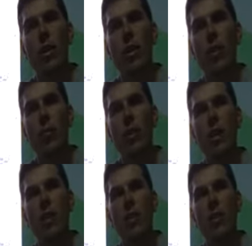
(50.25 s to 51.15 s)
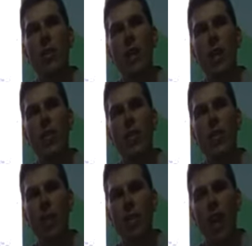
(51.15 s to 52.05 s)
is because it's a
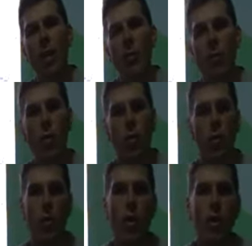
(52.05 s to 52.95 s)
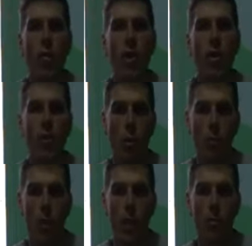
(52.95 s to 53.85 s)
sustainable method, for
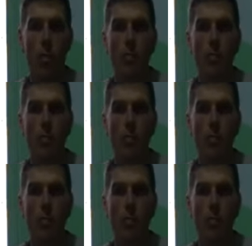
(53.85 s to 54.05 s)
one.